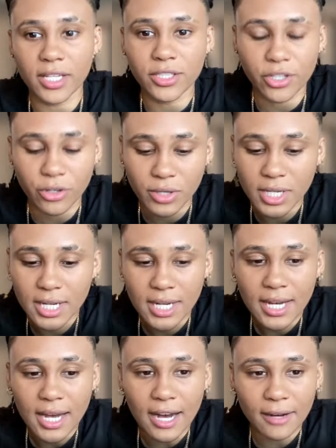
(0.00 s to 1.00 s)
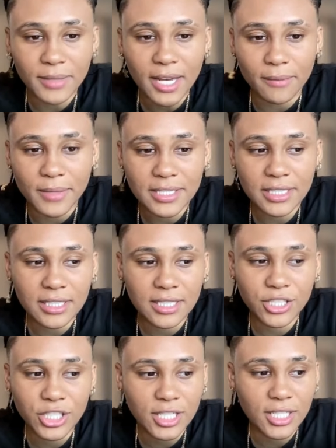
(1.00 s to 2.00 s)
So basically
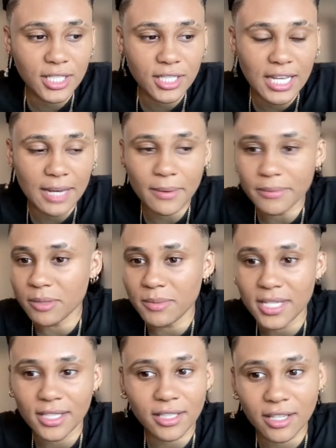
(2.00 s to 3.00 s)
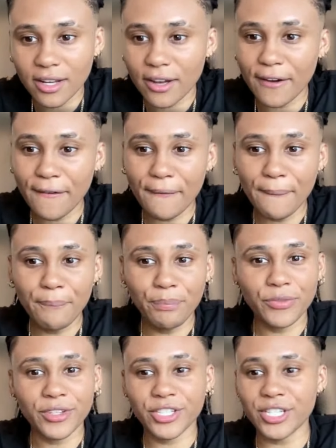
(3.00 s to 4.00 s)
she came up to me in the club.
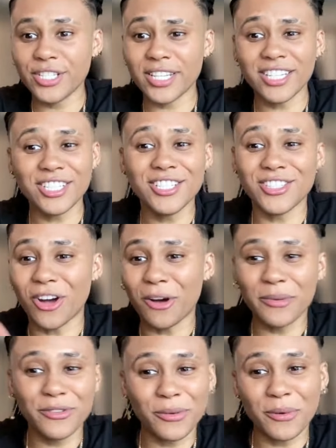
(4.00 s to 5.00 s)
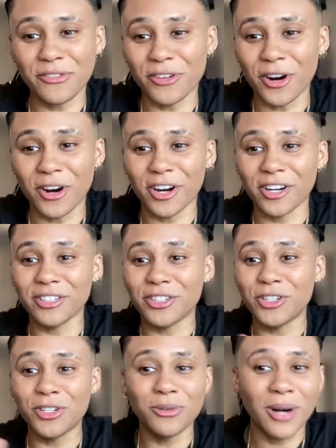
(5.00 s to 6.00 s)
She said she saw me from afar,
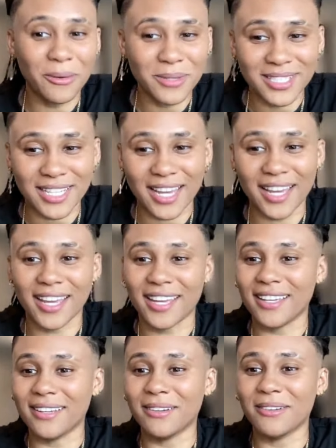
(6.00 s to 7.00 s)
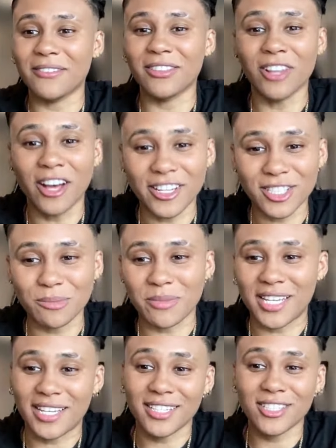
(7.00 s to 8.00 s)
knew I was gay, lost
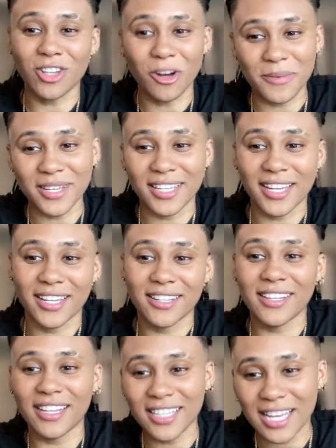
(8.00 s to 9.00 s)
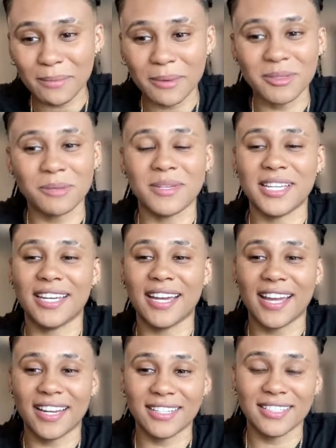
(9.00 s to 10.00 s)
me, saw me again, then came up to me
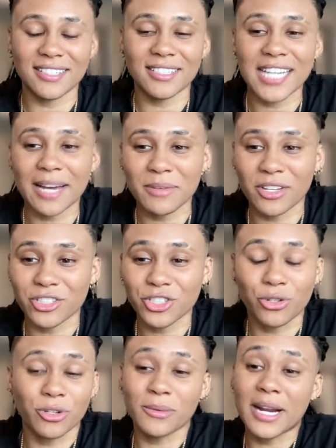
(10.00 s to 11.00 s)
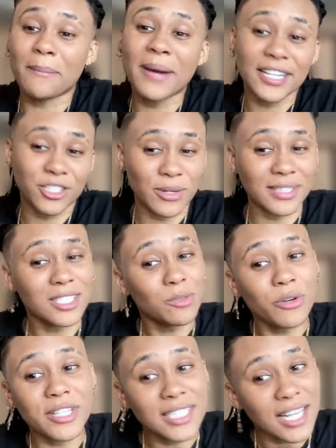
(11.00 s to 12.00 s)
and tapped me on the shoulder. Now, mind you, at this
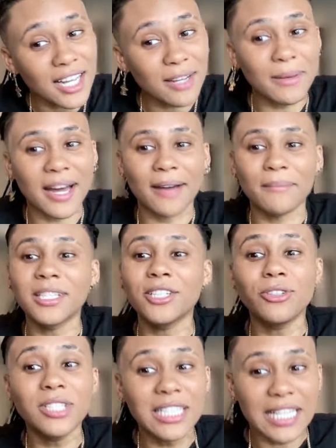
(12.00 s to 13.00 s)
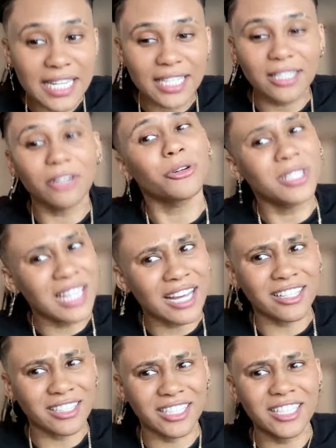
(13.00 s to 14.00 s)
point in time, I'm a little lit or a lot
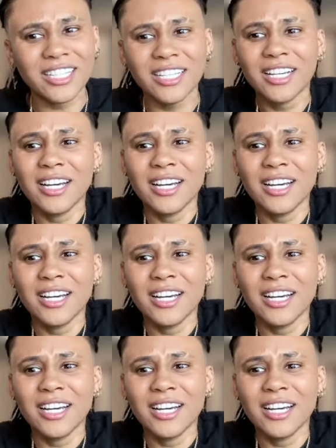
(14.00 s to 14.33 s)
of lit.